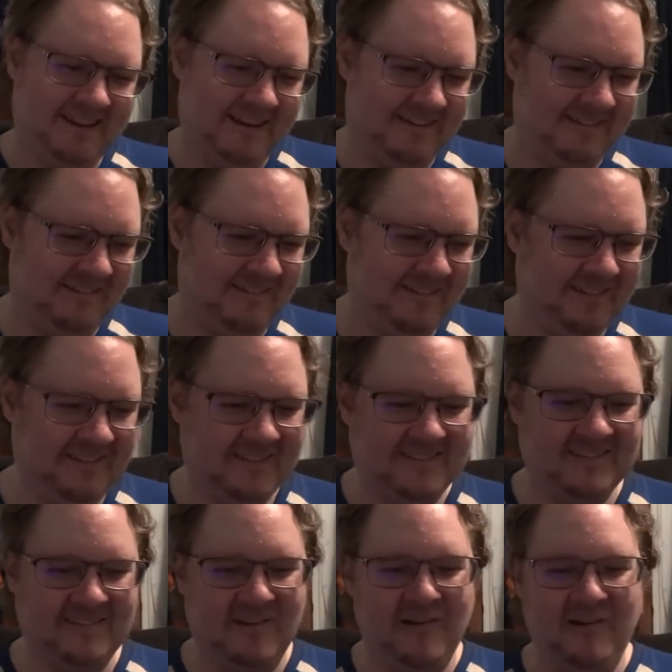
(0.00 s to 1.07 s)
Yeah, during this
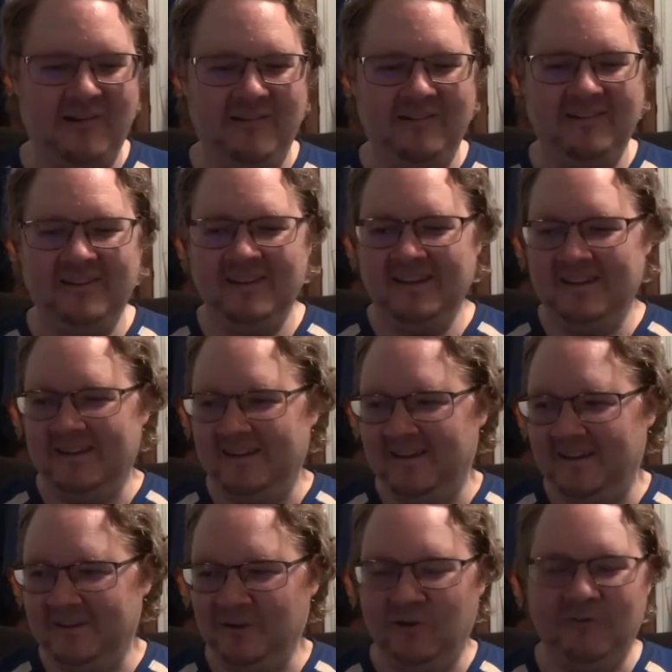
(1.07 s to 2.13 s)
song,
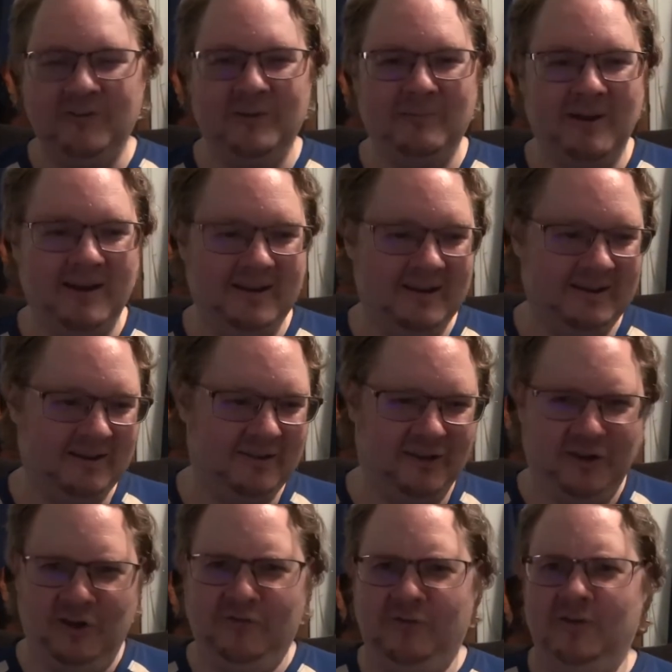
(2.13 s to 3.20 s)
uh, you'll fit right in. It's
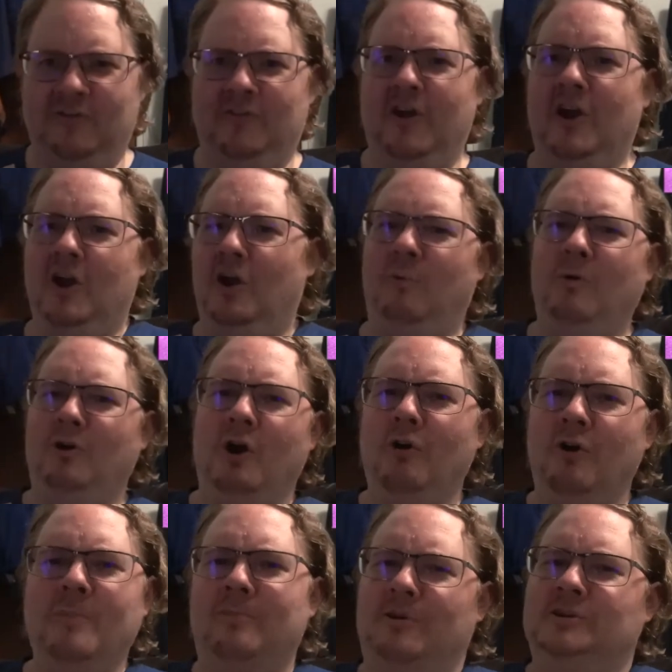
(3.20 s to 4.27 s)
like, if we fail, we'll
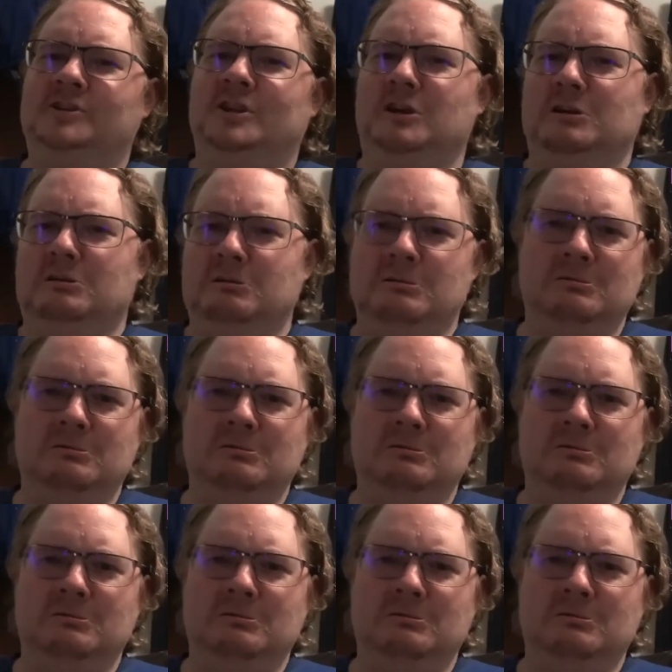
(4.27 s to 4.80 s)
go to prison.